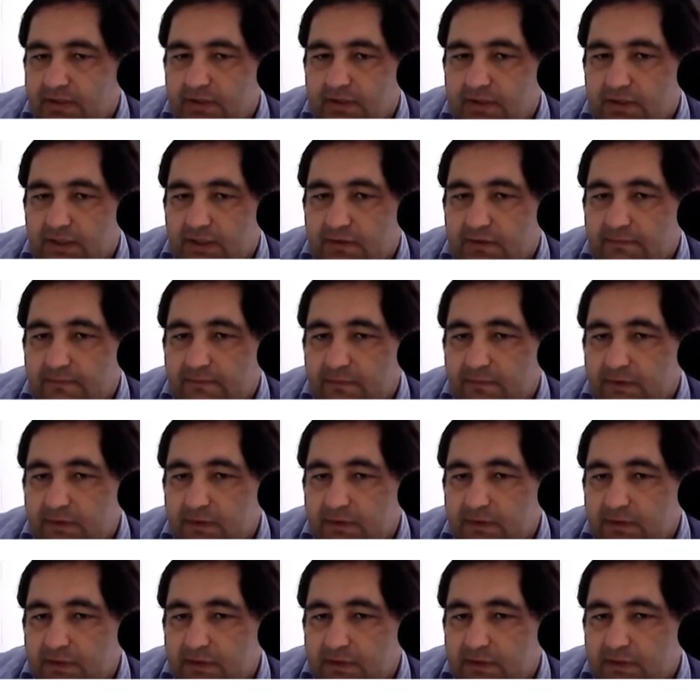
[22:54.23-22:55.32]
Yeah,
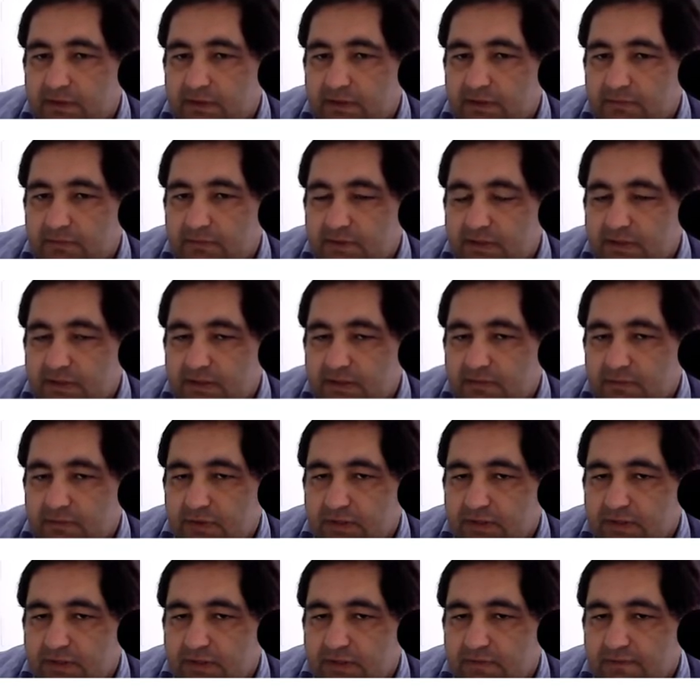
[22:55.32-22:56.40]
let me see what
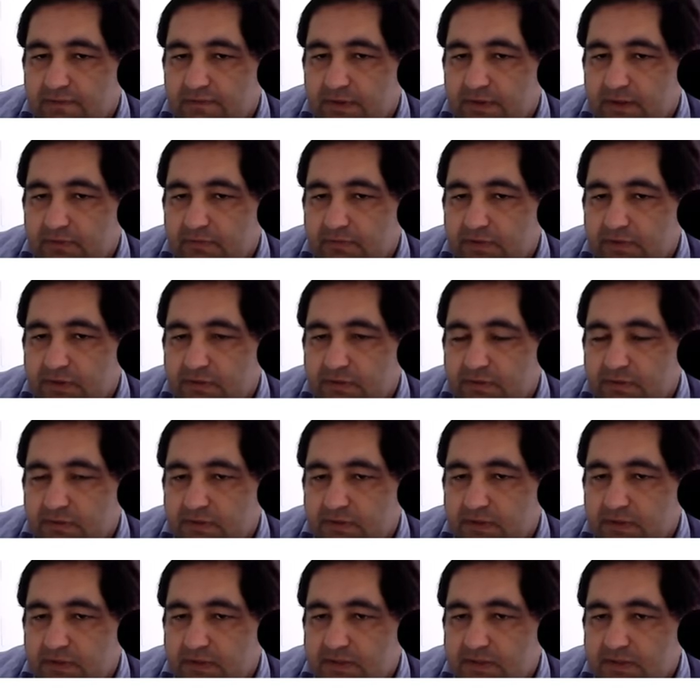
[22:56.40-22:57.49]
is the font.
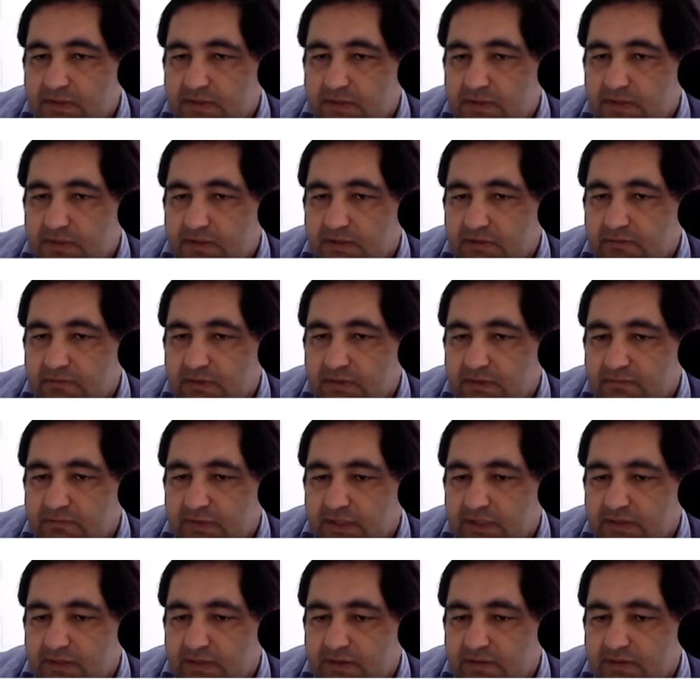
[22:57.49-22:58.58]
16, I might
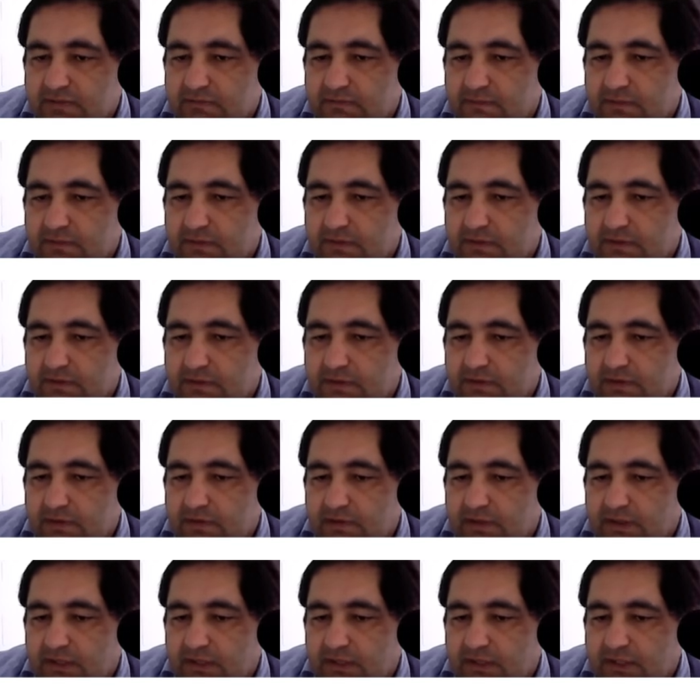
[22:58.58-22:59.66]
make it
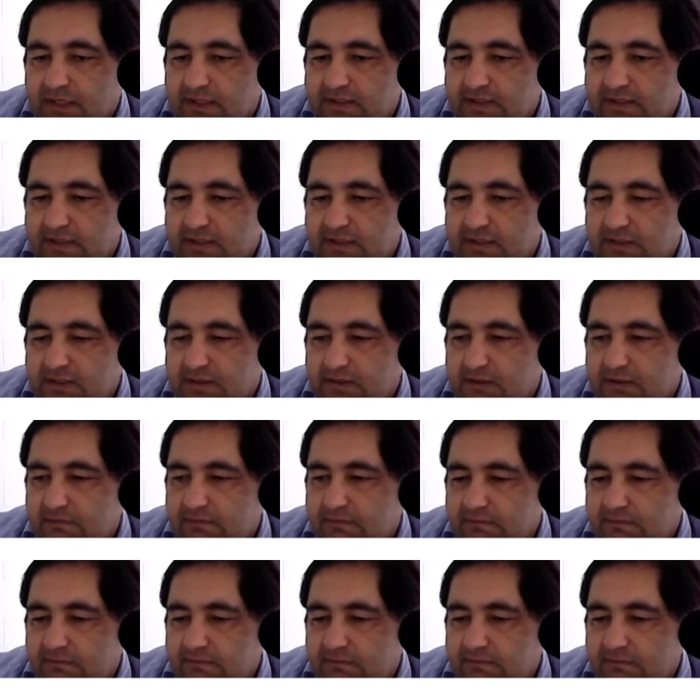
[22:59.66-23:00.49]
like 18.